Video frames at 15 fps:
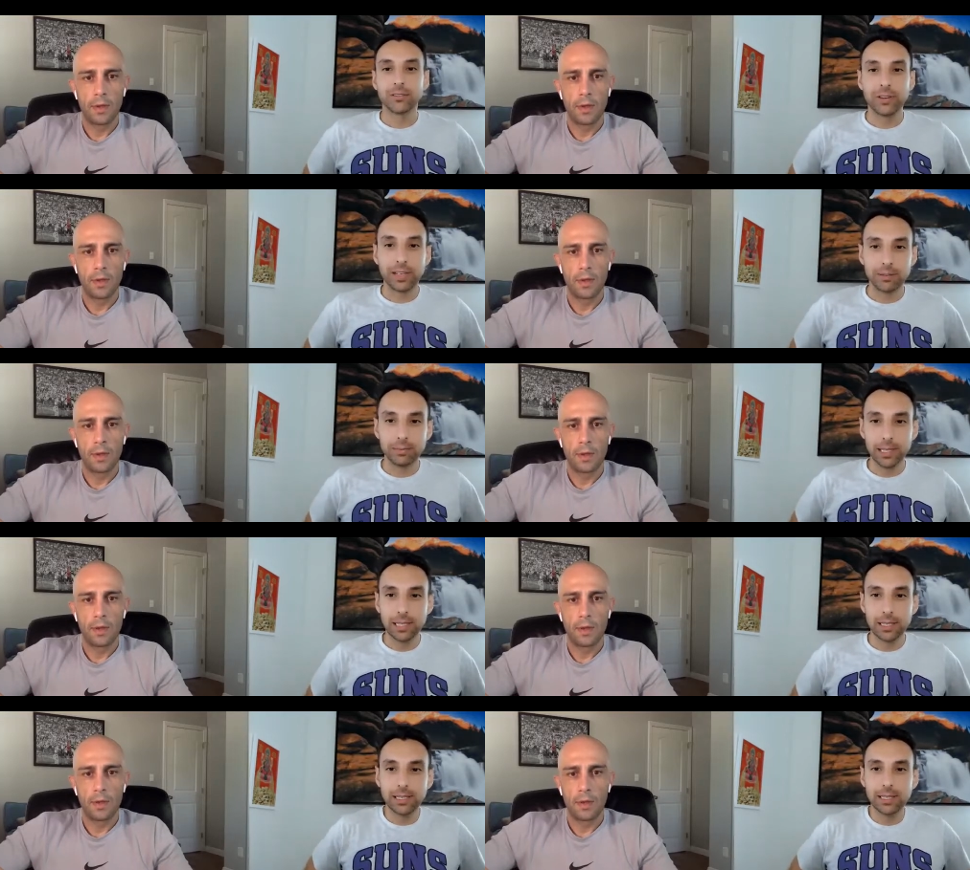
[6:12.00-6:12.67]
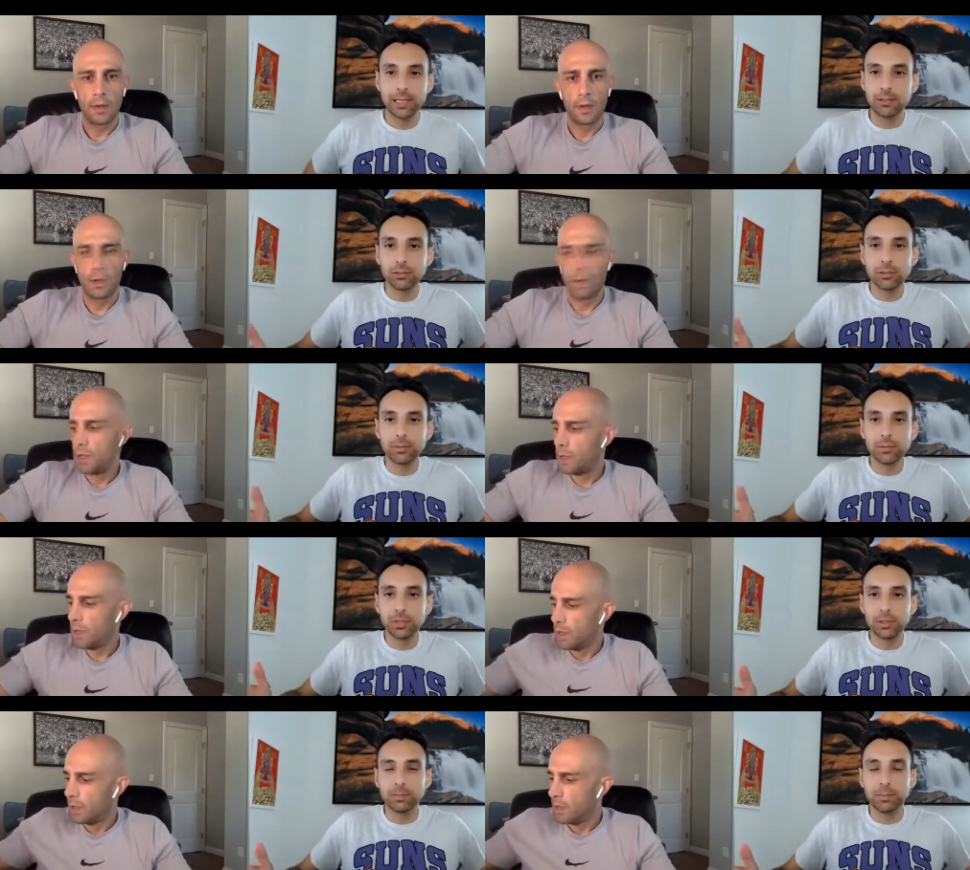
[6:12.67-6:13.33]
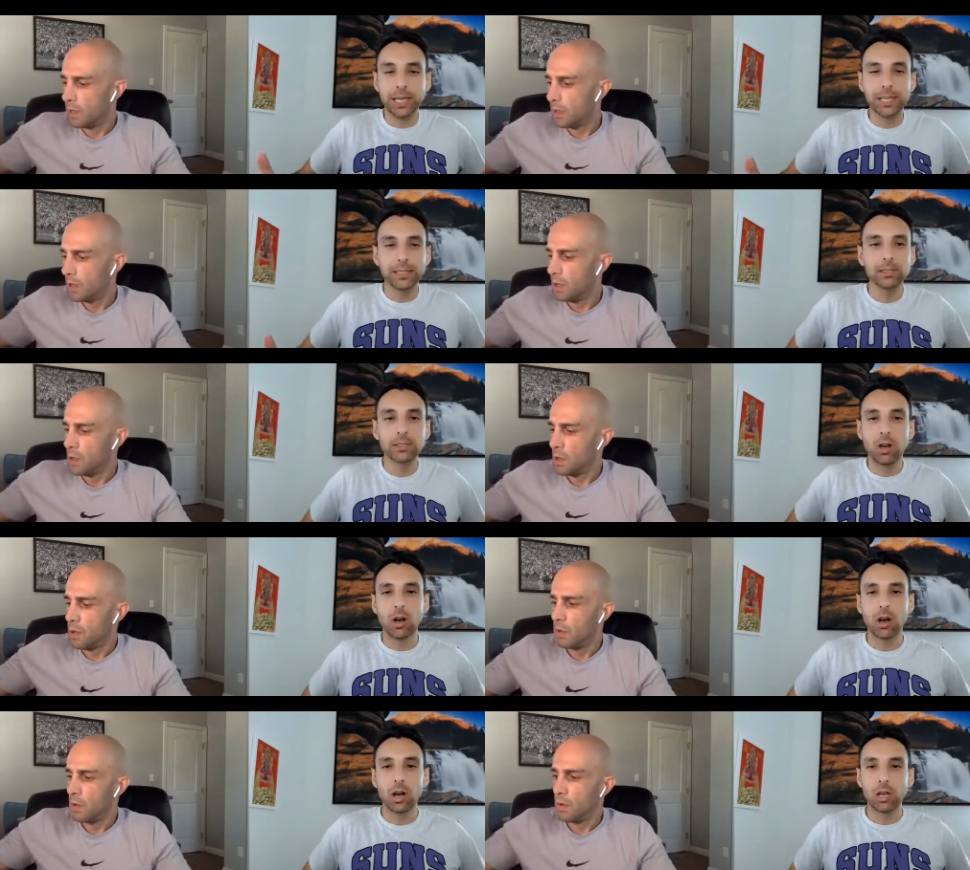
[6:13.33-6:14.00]
Speaker 1: Fed meeting, and it was just based
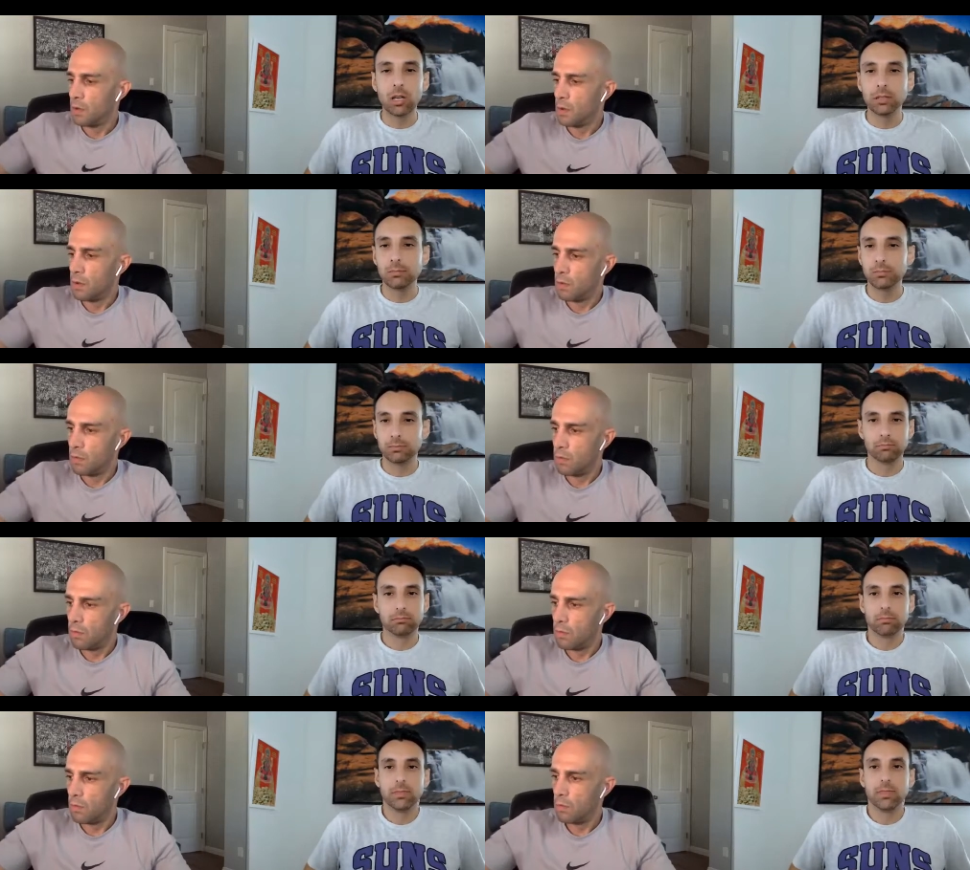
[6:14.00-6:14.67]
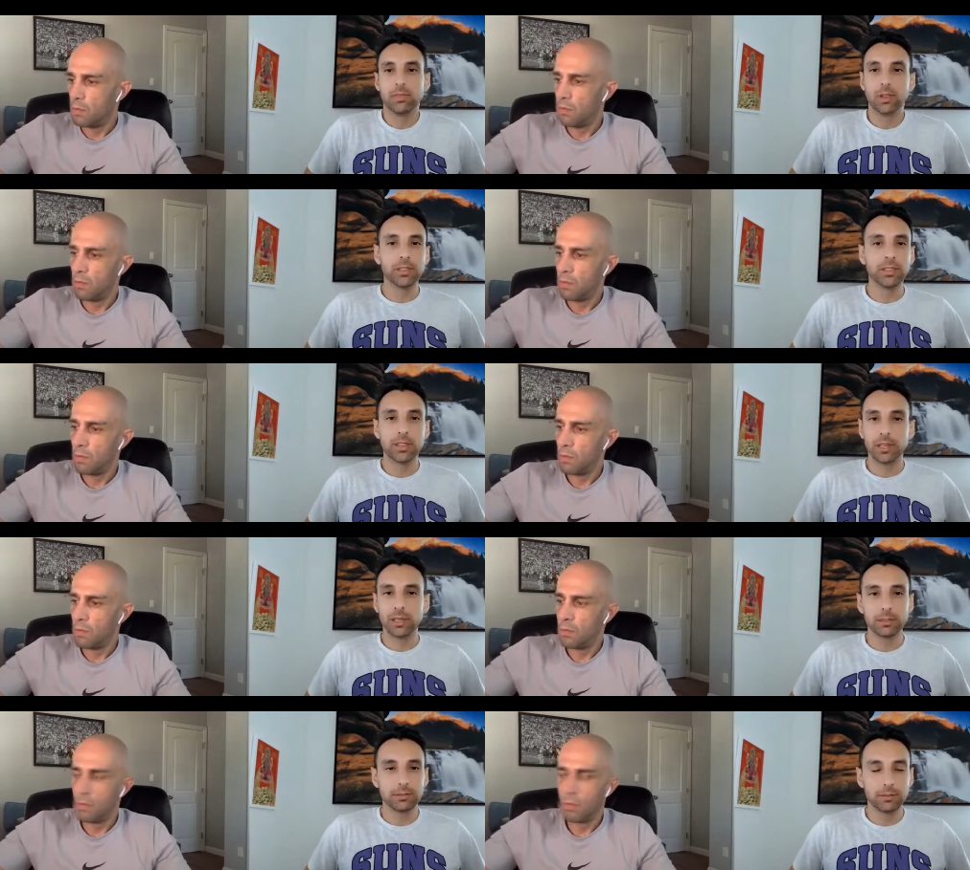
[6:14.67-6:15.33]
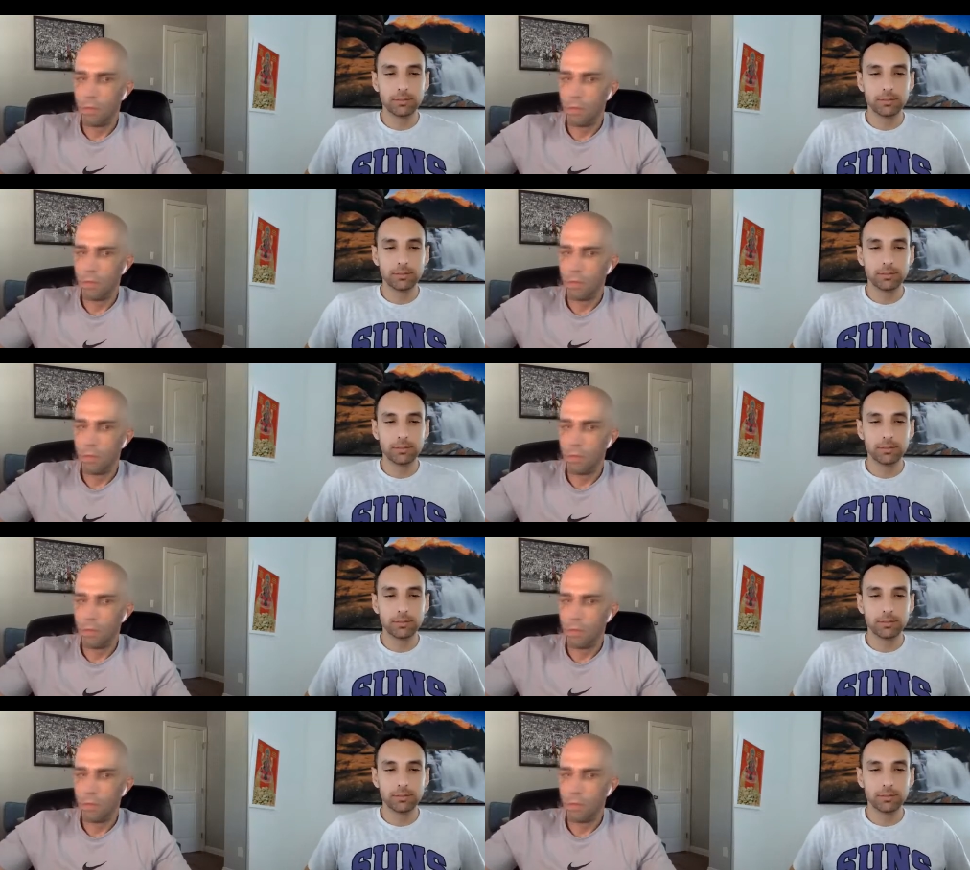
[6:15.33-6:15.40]
on nothing.